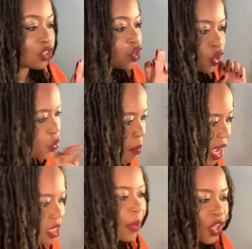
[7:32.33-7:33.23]
too
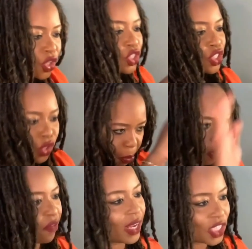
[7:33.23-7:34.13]
much, but you just look
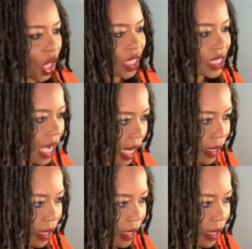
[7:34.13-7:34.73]
perfect all the time.